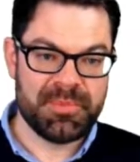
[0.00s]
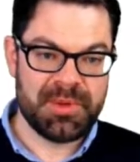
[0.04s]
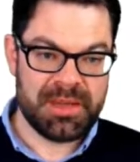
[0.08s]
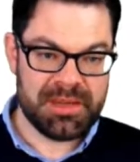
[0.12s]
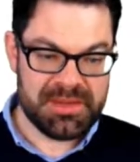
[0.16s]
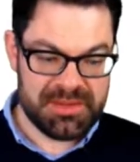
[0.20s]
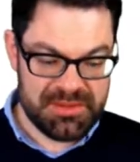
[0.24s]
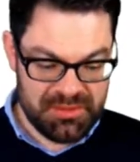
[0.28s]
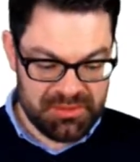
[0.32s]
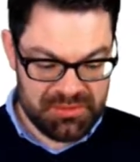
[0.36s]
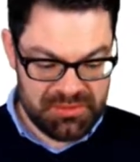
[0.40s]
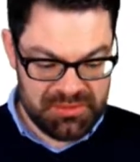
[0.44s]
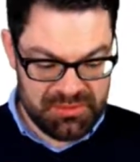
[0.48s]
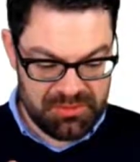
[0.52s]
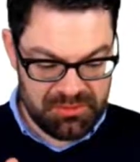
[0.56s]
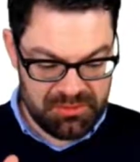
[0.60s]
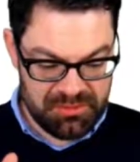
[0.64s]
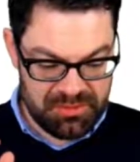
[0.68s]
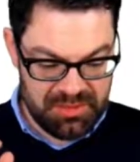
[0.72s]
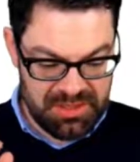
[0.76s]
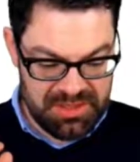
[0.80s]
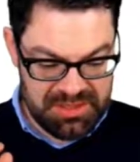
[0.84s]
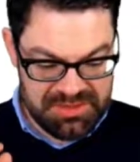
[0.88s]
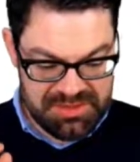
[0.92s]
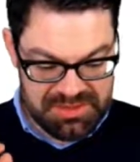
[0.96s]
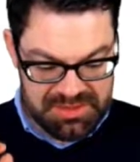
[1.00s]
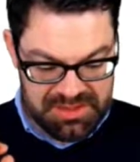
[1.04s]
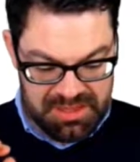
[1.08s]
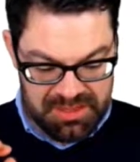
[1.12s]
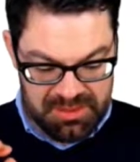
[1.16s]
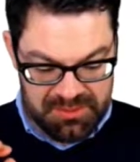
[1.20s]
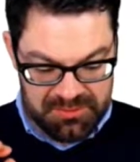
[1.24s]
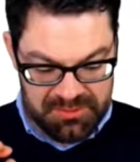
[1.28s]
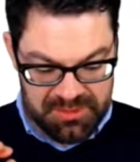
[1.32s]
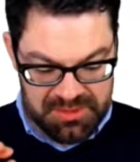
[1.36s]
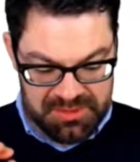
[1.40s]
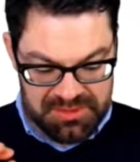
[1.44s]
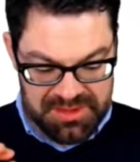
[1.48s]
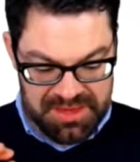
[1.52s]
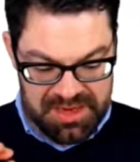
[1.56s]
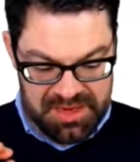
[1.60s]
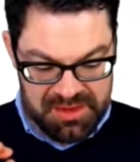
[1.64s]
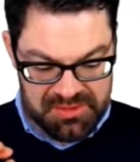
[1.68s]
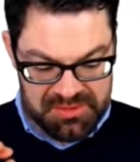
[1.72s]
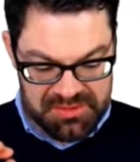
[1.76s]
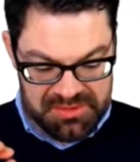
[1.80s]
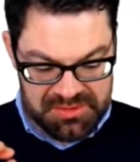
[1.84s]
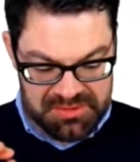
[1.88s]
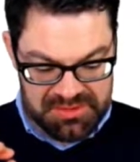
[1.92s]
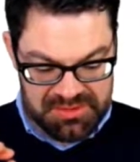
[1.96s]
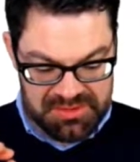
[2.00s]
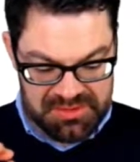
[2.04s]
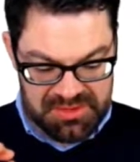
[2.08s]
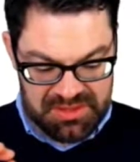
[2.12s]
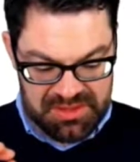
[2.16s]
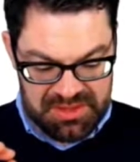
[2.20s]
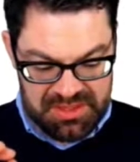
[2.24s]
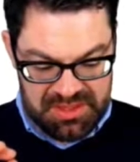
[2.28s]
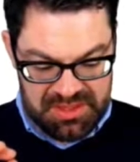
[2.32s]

And so instead of 1,000,